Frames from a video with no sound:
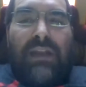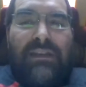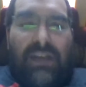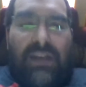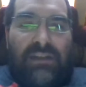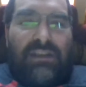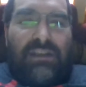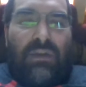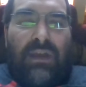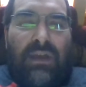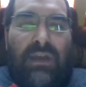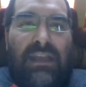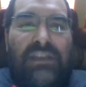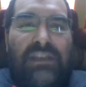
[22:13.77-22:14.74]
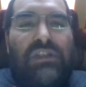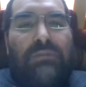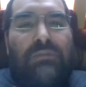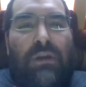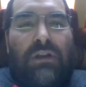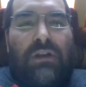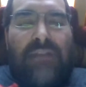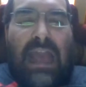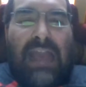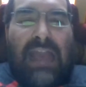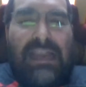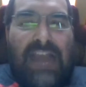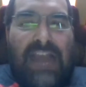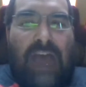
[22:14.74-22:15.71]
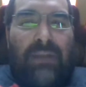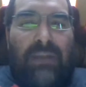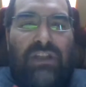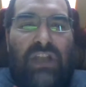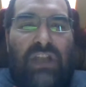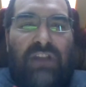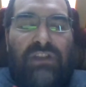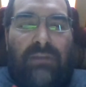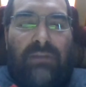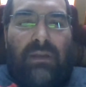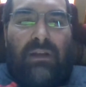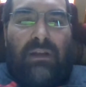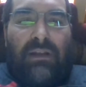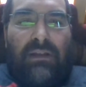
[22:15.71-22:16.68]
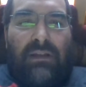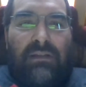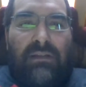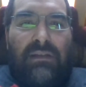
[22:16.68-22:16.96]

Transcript: does do is it spurs economic change in America.